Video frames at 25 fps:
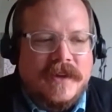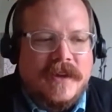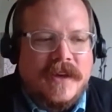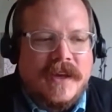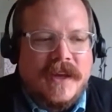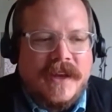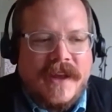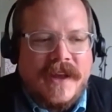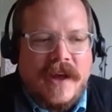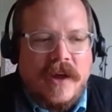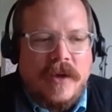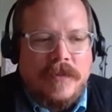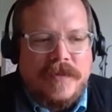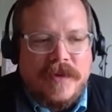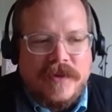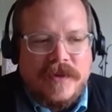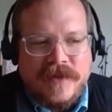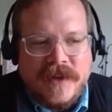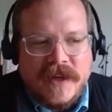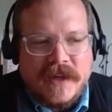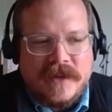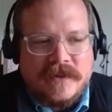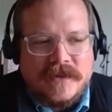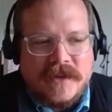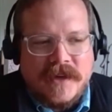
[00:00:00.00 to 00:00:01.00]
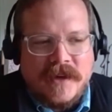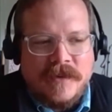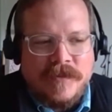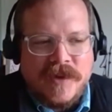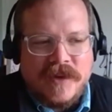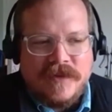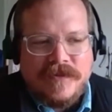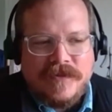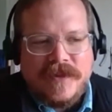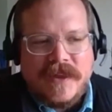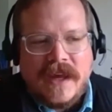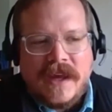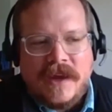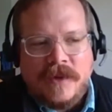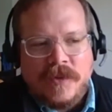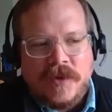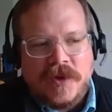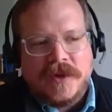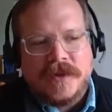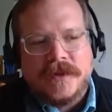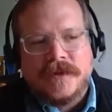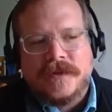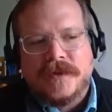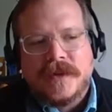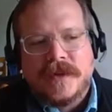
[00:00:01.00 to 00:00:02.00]
can help a victim if they
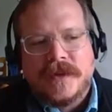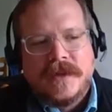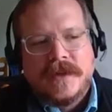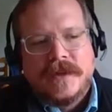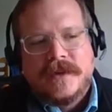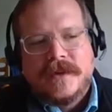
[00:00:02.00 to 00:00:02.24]
were